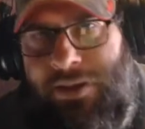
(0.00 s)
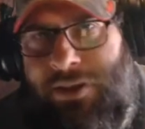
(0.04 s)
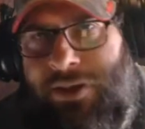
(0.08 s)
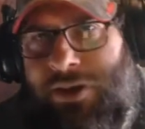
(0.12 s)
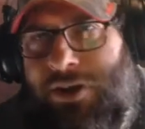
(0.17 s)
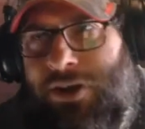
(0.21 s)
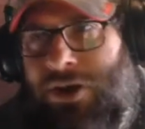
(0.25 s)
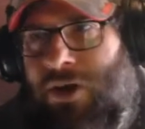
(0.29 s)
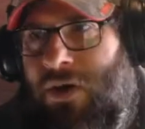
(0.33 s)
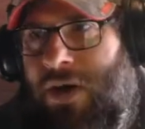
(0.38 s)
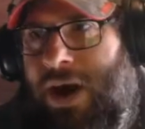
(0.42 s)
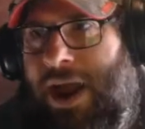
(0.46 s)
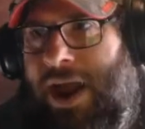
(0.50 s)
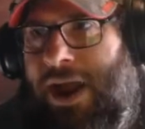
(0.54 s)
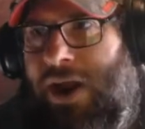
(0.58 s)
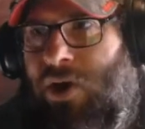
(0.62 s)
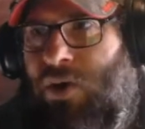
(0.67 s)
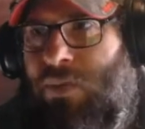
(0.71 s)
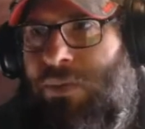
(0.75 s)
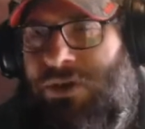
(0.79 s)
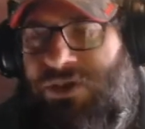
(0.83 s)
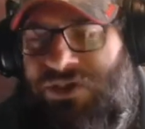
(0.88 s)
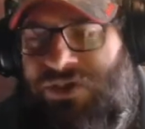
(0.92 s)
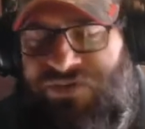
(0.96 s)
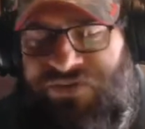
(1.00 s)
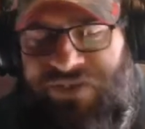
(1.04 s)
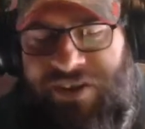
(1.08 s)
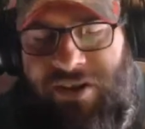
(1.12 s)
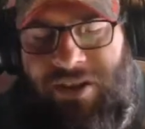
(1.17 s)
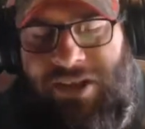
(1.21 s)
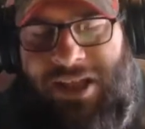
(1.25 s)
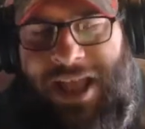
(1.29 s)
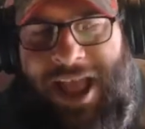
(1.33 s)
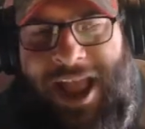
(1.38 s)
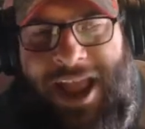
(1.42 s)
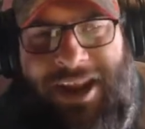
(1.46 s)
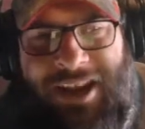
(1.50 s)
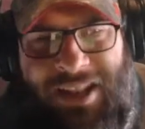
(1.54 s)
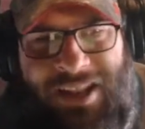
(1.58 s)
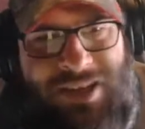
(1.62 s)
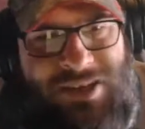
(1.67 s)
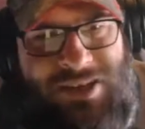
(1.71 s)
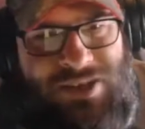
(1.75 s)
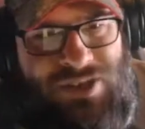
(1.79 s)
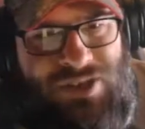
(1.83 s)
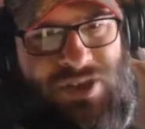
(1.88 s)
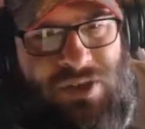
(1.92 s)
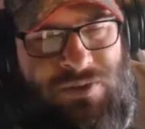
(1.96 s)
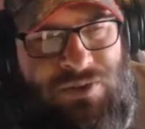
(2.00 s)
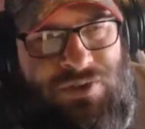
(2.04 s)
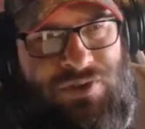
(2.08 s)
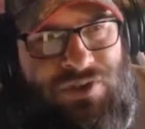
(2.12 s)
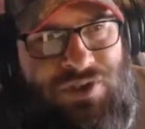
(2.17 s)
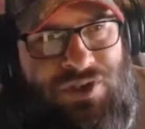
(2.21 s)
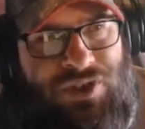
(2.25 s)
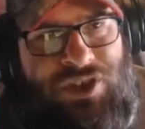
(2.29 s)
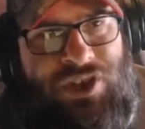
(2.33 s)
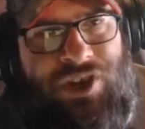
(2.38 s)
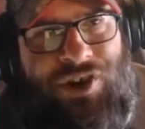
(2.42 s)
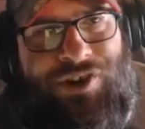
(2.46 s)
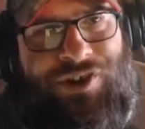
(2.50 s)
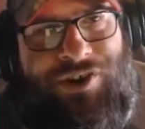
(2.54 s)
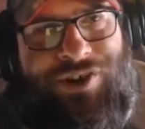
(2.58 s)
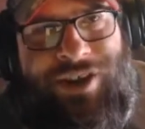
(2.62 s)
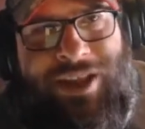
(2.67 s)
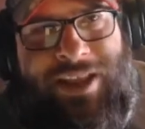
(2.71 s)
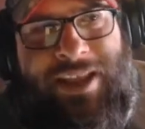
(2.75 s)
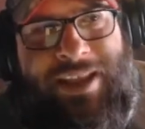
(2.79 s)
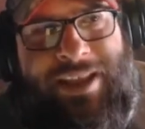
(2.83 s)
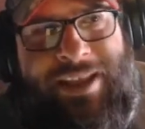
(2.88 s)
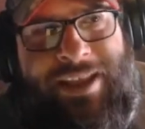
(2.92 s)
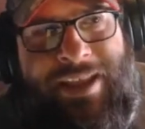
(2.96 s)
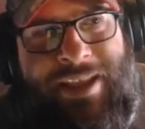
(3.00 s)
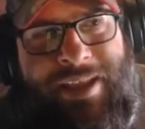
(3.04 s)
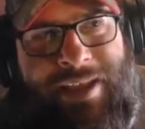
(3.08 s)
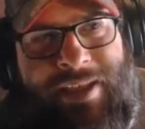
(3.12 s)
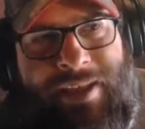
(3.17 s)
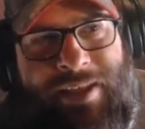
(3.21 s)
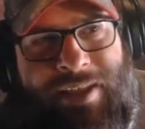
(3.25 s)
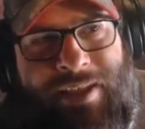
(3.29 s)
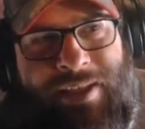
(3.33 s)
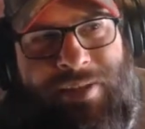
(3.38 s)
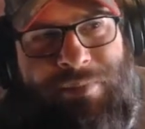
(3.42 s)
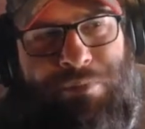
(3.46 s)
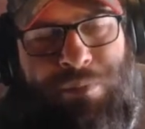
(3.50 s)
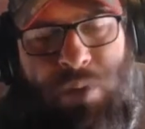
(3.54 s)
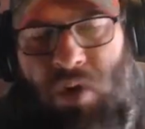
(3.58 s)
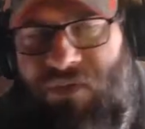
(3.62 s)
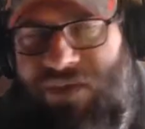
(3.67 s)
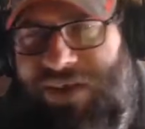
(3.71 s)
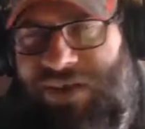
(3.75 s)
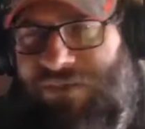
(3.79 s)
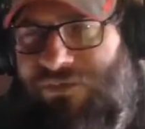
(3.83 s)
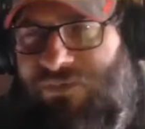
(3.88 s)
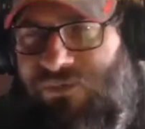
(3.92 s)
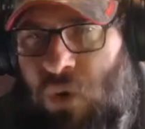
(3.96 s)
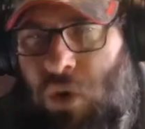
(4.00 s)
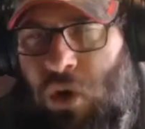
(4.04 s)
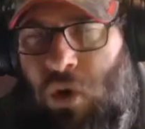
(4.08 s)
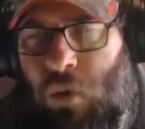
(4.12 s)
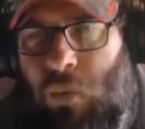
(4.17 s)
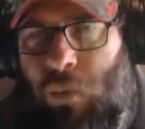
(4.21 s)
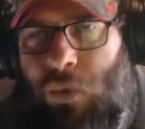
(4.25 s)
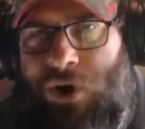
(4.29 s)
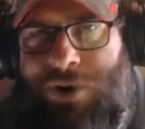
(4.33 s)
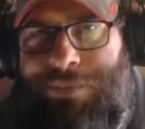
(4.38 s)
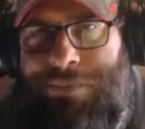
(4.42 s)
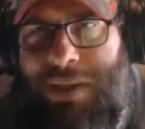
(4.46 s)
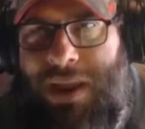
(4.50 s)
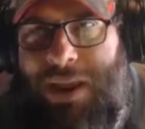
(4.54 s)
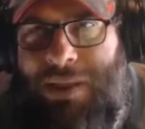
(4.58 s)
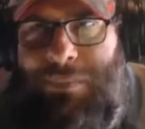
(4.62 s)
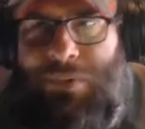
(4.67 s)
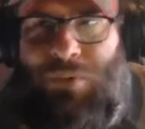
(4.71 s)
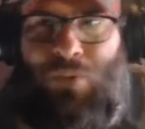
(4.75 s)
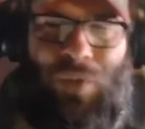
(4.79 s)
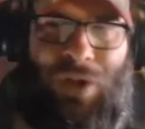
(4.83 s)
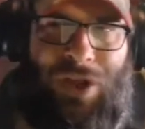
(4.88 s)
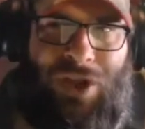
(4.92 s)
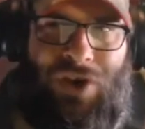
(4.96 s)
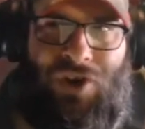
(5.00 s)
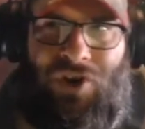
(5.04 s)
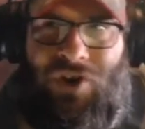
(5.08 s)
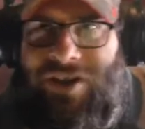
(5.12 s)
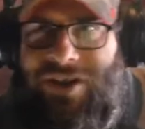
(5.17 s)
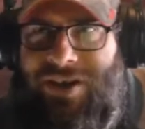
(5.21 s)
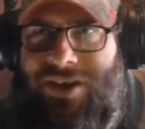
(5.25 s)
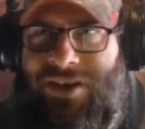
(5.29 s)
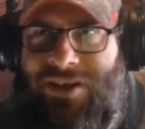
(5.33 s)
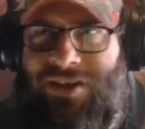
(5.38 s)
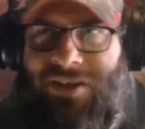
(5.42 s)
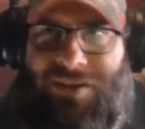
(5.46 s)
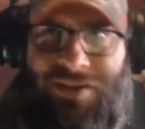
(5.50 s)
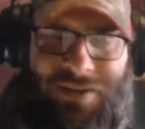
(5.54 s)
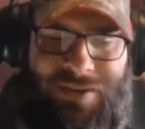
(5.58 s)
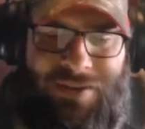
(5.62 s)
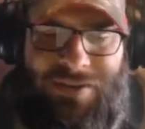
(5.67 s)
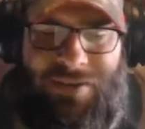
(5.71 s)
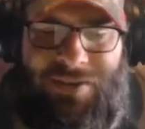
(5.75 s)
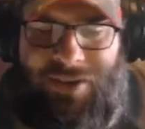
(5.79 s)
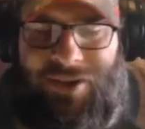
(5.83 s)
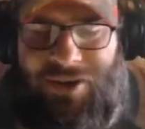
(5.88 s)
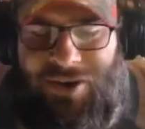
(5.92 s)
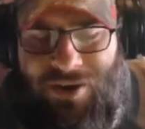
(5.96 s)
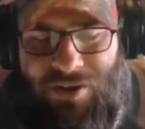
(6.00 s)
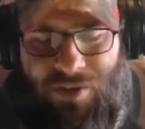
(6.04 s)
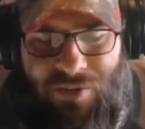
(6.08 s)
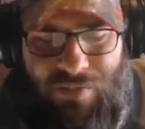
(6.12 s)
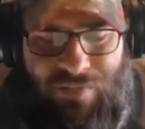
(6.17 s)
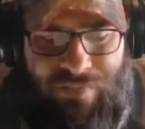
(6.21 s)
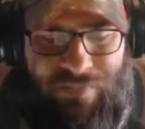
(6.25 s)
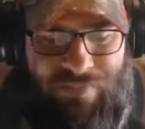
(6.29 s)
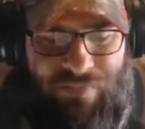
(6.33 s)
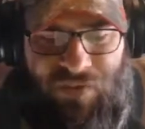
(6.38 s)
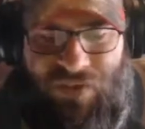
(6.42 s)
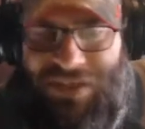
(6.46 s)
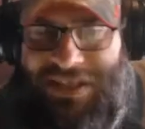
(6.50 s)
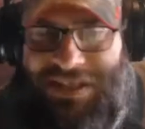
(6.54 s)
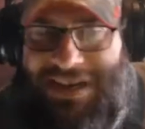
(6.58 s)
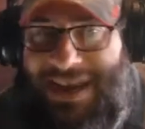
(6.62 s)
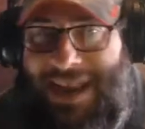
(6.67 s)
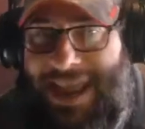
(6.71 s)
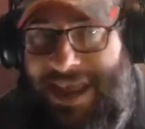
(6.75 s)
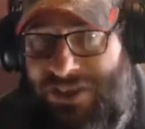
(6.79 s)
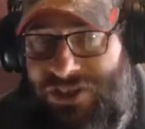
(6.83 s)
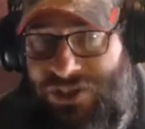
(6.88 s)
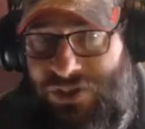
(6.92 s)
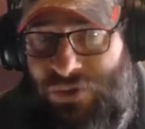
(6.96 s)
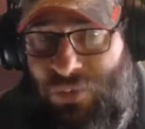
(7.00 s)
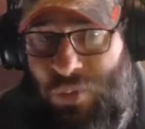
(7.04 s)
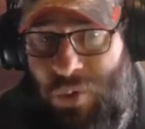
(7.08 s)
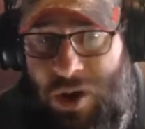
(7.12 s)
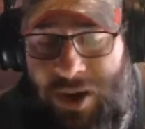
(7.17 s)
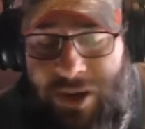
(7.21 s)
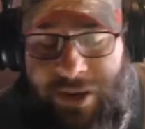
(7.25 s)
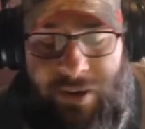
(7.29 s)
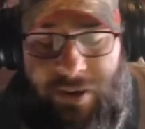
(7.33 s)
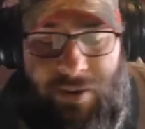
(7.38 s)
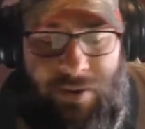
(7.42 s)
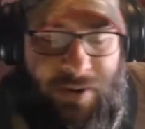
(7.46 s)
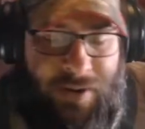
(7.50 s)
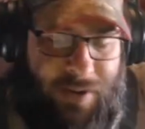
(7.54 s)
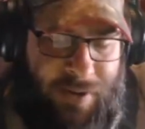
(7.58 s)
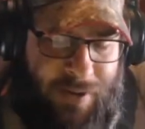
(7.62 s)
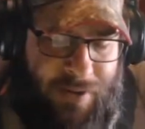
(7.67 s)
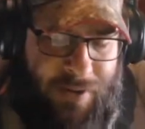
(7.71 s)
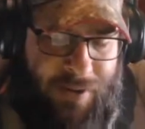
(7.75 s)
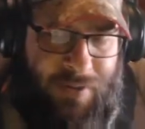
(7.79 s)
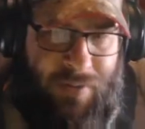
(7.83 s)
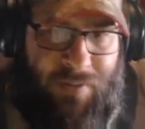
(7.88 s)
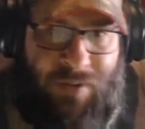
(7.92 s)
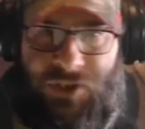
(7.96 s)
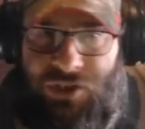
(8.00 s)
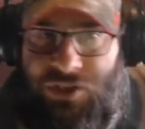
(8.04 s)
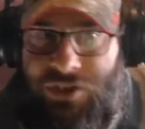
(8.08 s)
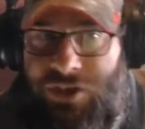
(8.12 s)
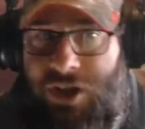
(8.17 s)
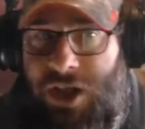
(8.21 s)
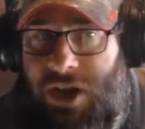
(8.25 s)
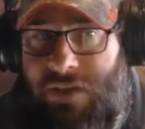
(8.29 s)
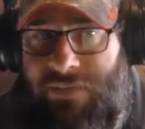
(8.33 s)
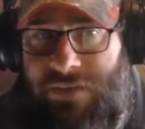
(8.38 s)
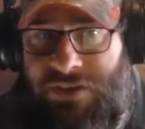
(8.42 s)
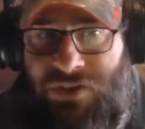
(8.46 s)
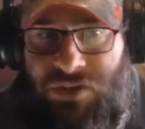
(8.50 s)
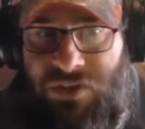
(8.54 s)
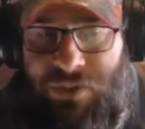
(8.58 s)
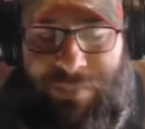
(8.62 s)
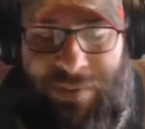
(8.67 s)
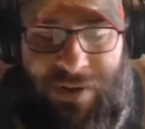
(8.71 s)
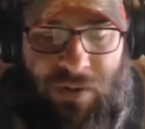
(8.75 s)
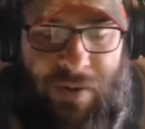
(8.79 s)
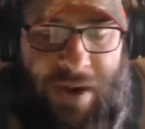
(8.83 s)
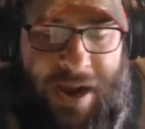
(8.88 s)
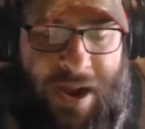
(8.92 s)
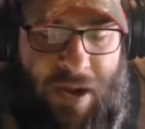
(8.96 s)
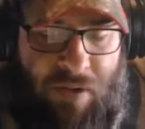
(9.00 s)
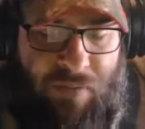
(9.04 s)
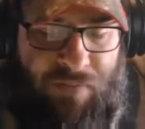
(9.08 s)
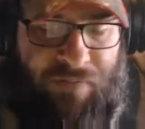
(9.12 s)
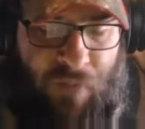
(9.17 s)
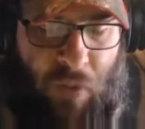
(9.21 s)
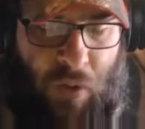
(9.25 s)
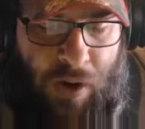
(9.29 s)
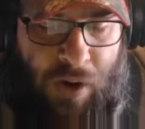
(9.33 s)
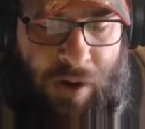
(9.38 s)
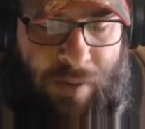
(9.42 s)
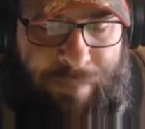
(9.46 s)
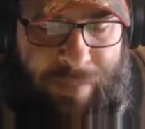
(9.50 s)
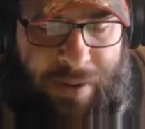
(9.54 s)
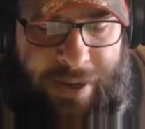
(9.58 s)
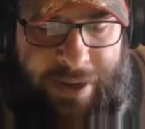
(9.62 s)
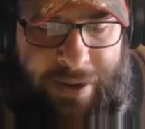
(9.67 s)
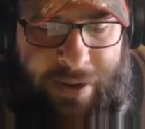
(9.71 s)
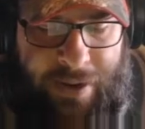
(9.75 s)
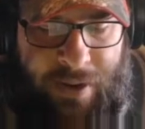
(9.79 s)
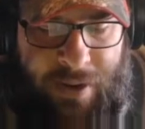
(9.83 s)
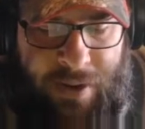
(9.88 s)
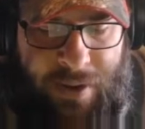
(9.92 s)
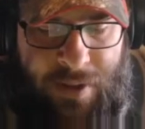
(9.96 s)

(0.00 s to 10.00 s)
You know, I almost feel kind of like Social Security moving forward. Maybe we could, you know, for the next one, which none of us will be around for, but